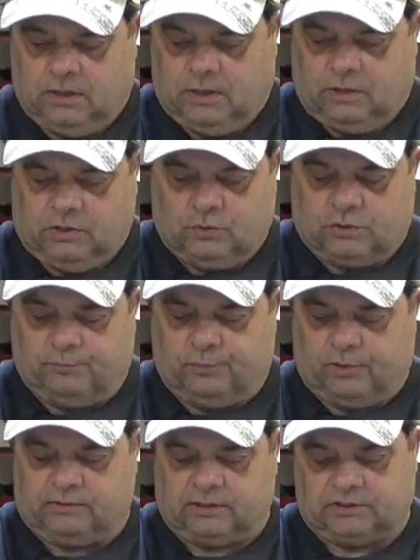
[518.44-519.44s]
You can
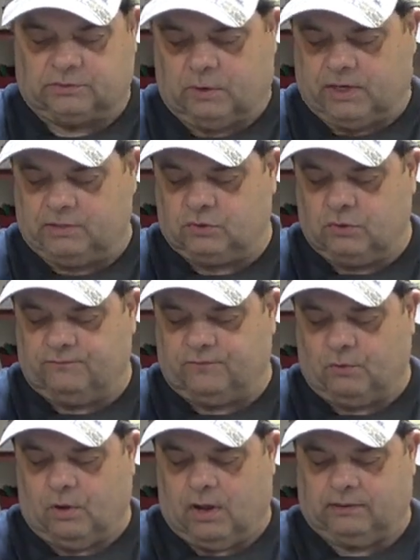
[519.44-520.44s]
put it this way too if
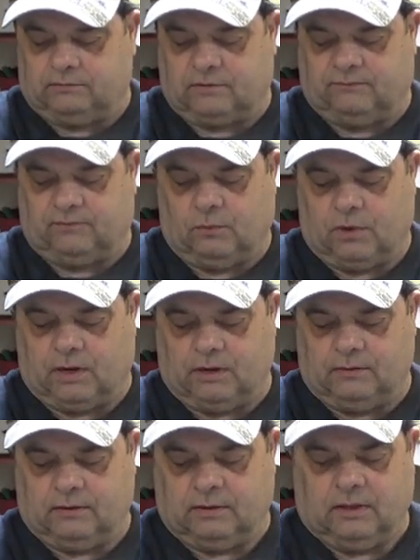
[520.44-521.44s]
you want
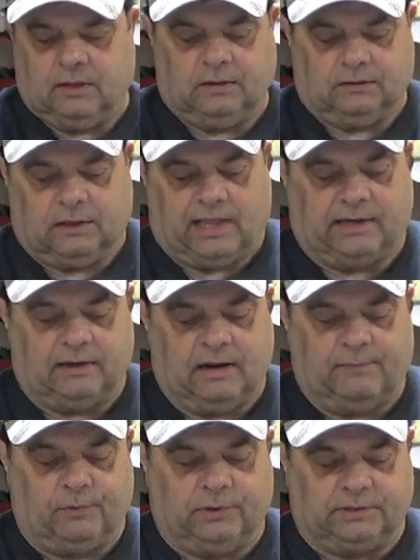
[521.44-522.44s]
to line it
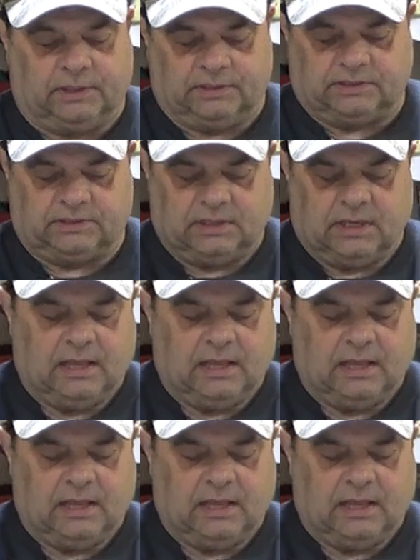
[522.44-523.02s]
up with this.